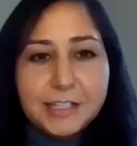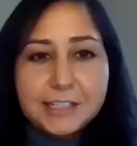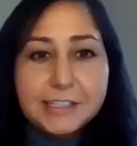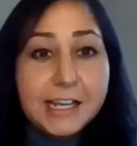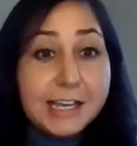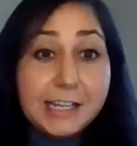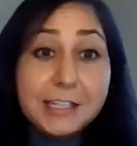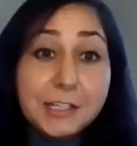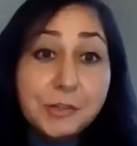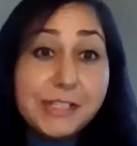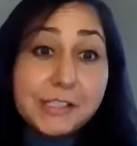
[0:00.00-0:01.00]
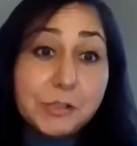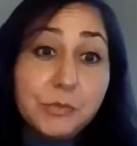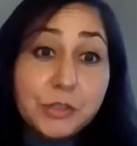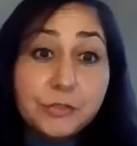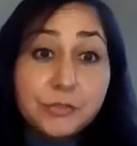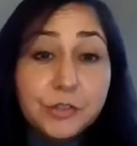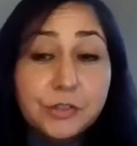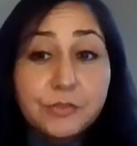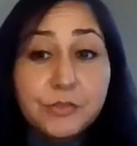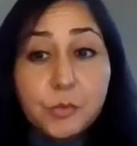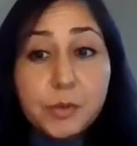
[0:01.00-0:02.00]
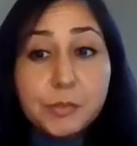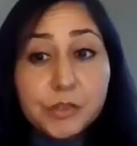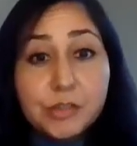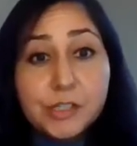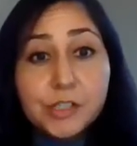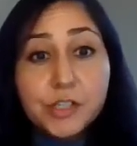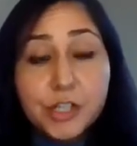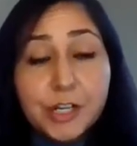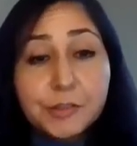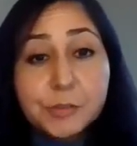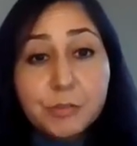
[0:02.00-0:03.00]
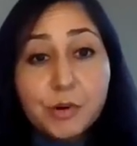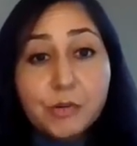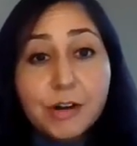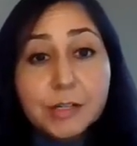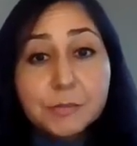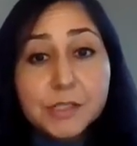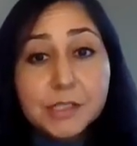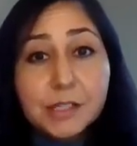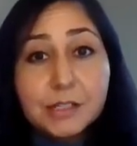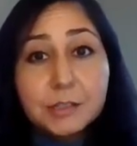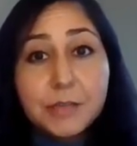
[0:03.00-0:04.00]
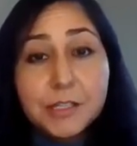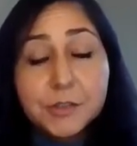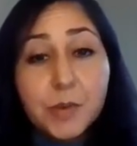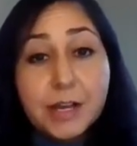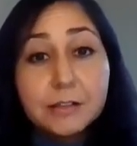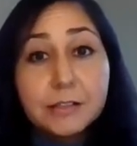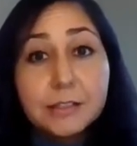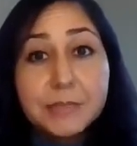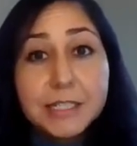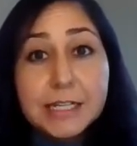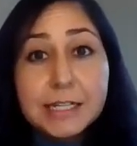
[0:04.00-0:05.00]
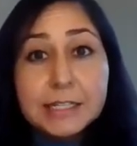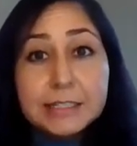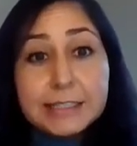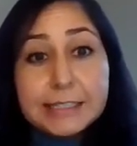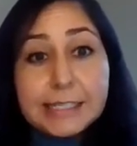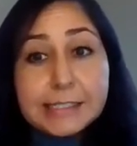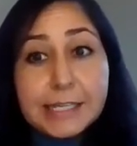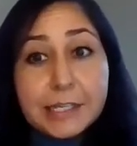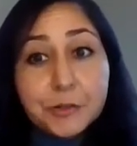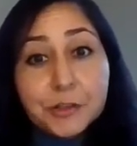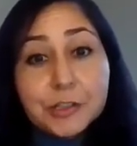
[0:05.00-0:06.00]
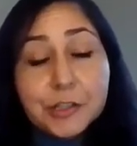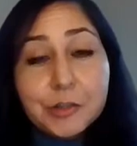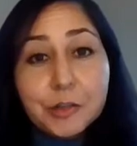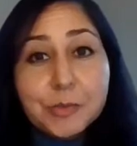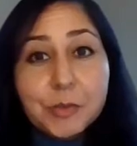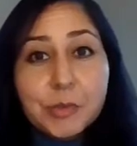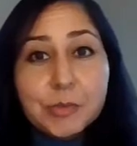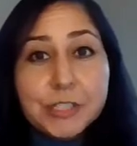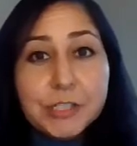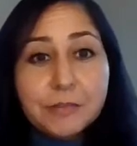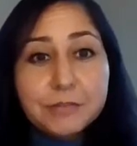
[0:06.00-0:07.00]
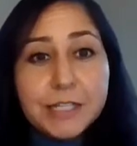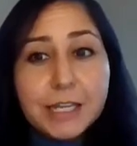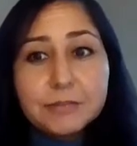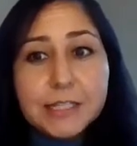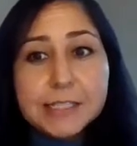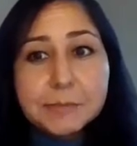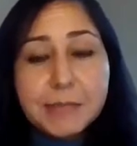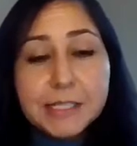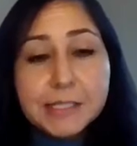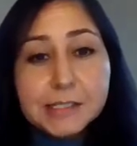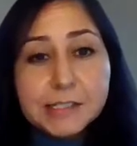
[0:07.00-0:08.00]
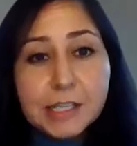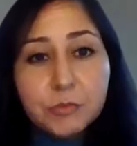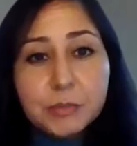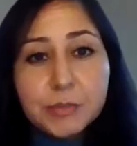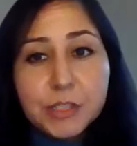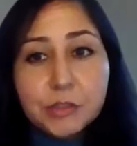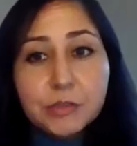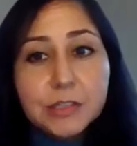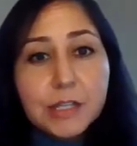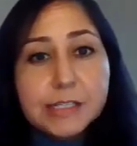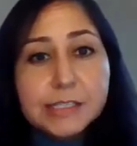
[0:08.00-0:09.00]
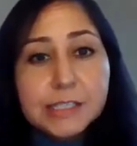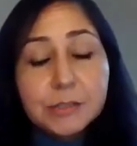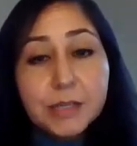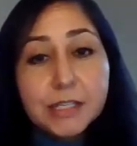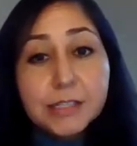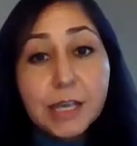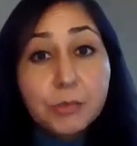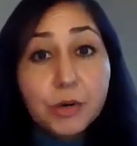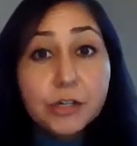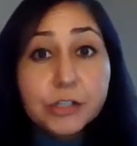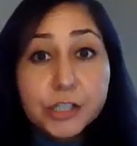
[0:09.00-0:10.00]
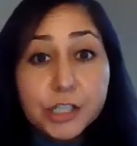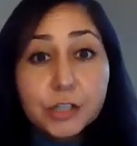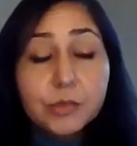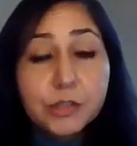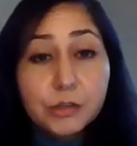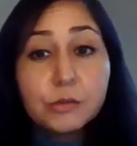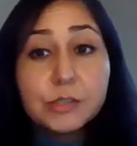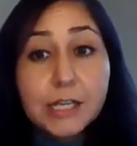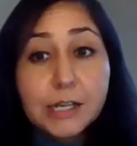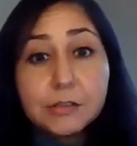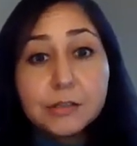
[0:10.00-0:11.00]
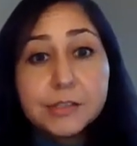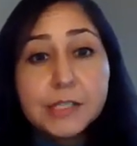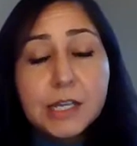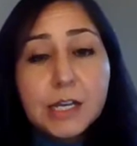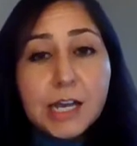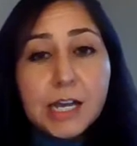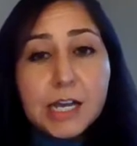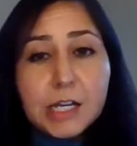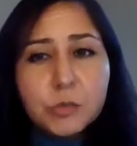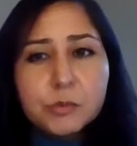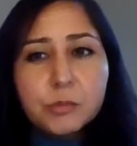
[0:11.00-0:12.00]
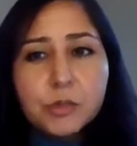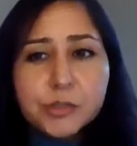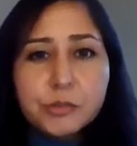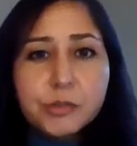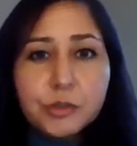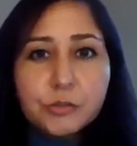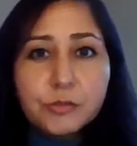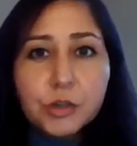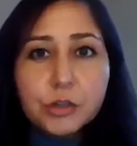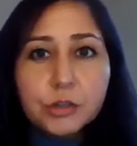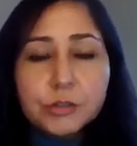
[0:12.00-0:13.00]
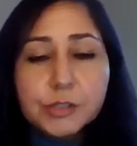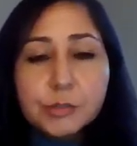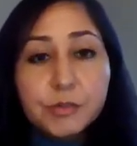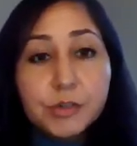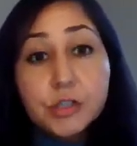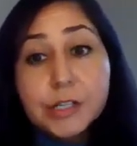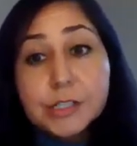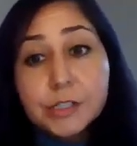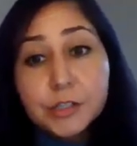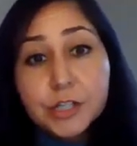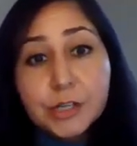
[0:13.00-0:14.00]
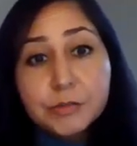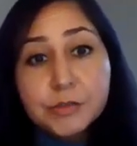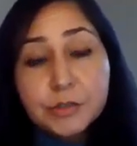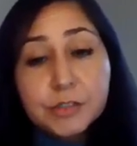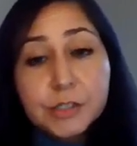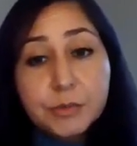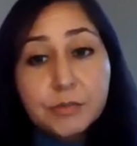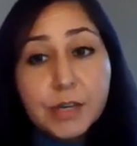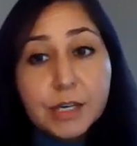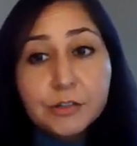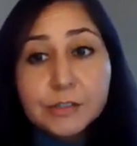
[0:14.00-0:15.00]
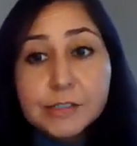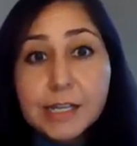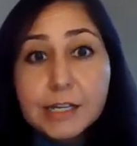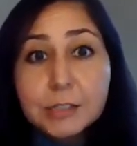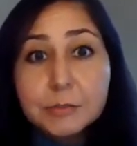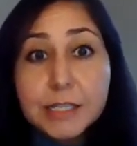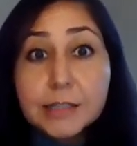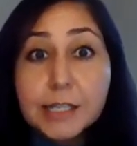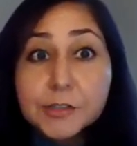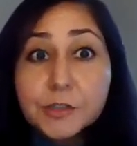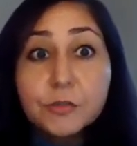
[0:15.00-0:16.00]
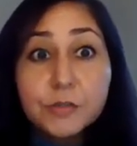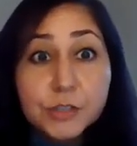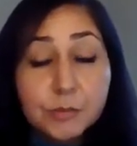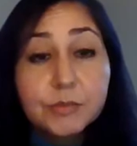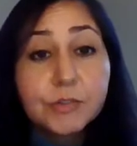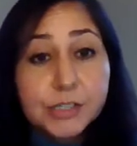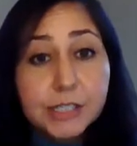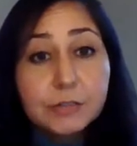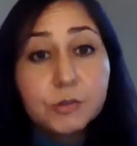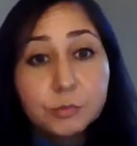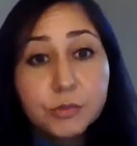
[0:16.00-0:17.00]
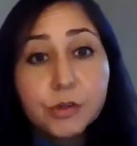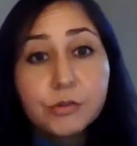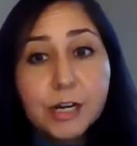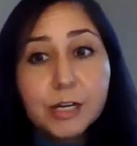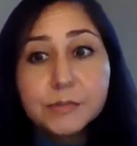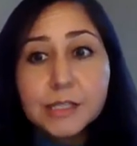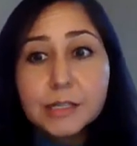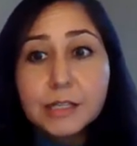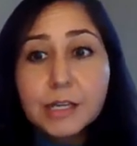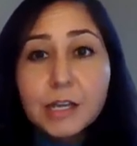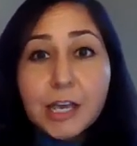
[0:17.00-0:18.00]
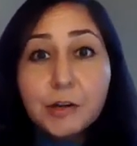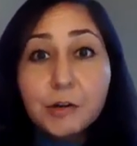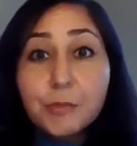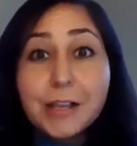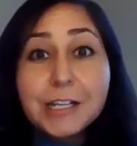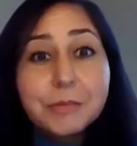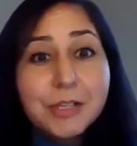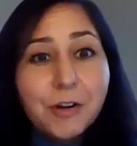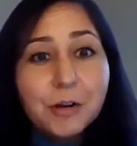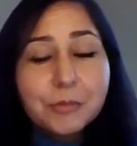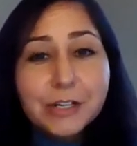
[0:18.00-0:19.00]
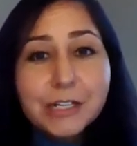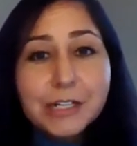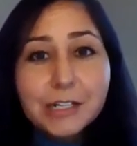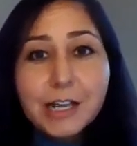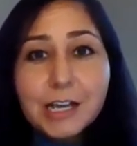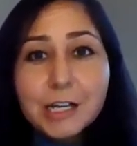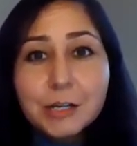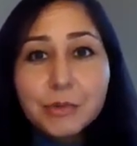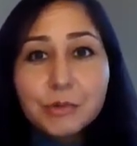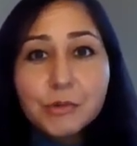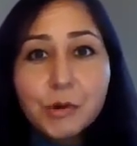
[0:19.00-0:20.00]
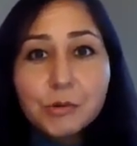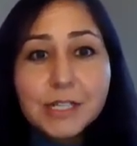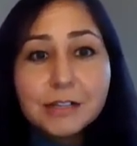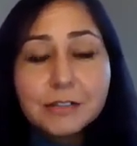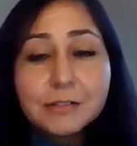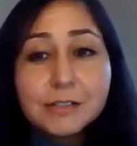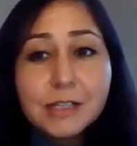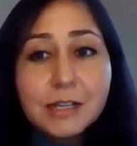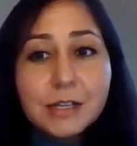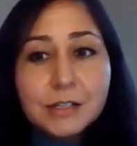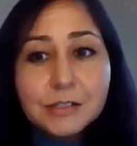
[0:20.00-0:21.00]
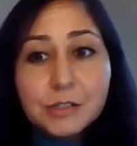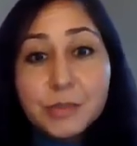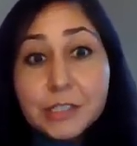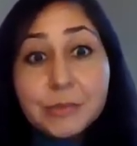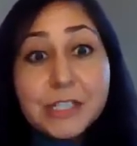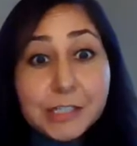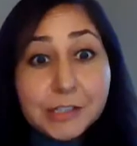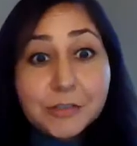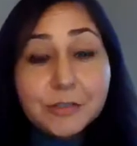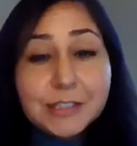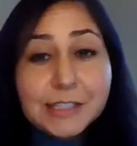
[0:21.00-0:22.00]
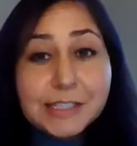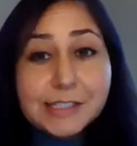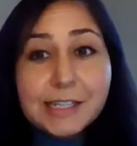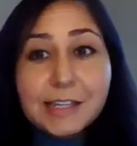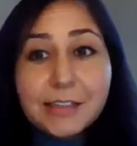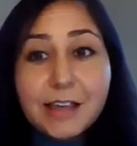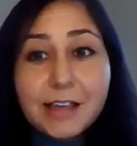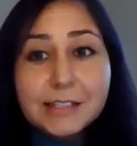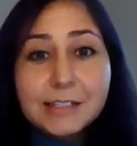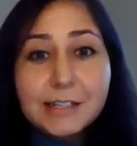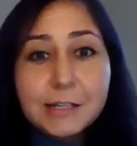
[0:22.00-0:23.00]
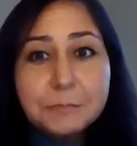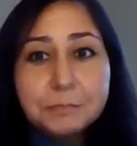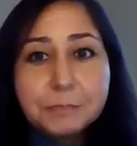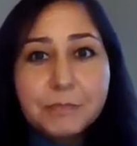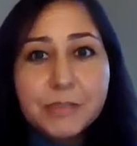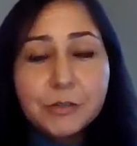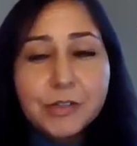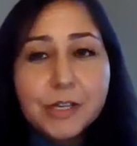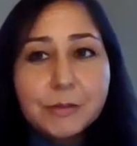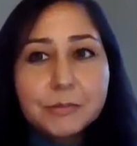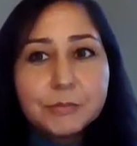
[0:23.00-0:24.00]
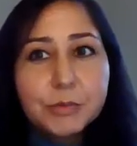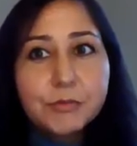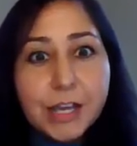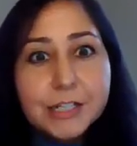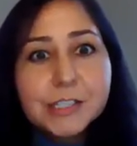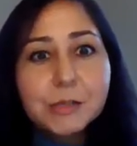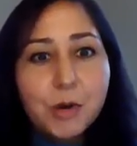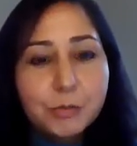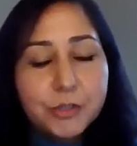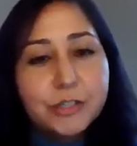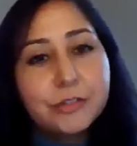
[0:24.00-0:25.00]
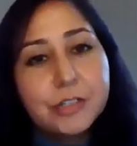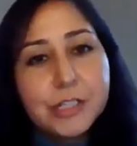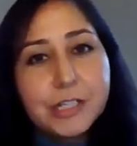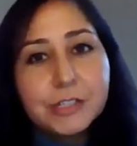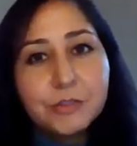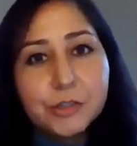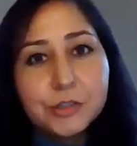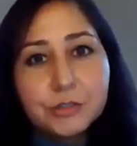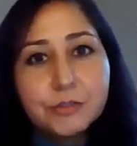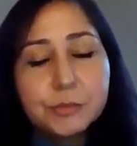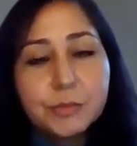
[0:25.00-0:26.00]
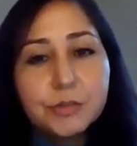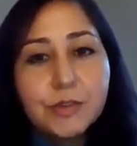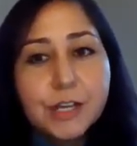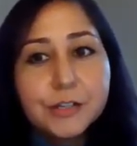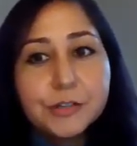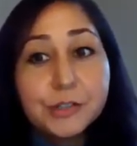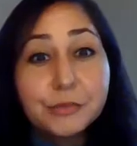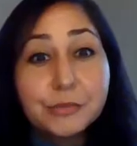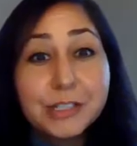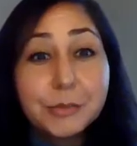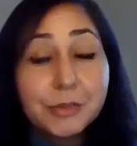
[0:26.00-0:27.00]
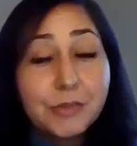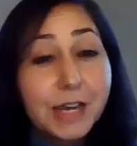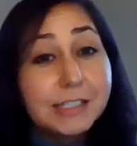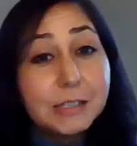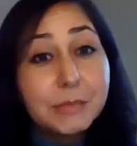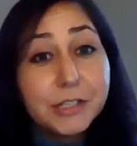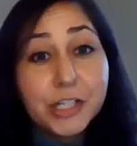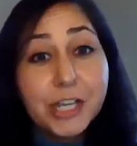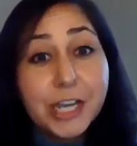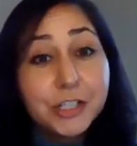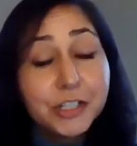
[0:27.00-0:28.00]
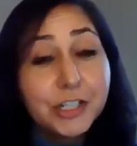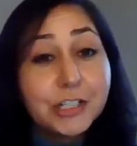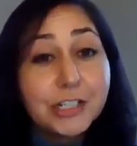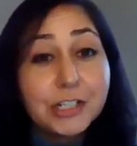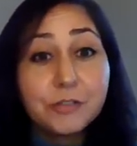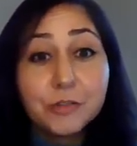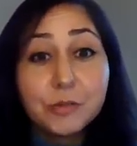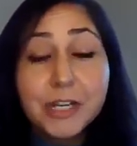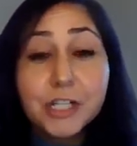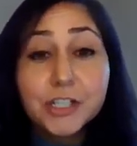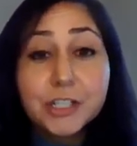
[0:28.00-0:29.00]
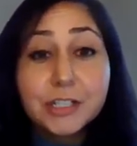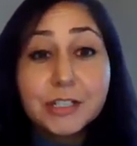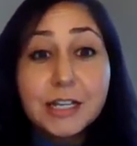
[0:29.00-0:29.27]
And I think quite similar for the Women's Transition House programs as well. I mean, like I said earlier, we definitely have less spaces that we've been utilizing, but that partnership with the hotels was more so new for some of our transition house service providers and less so for some of our safe home programs that had already been operating through hotels. So we did certainly see that, that provided some opportunities for our service providers to really provide some education and information.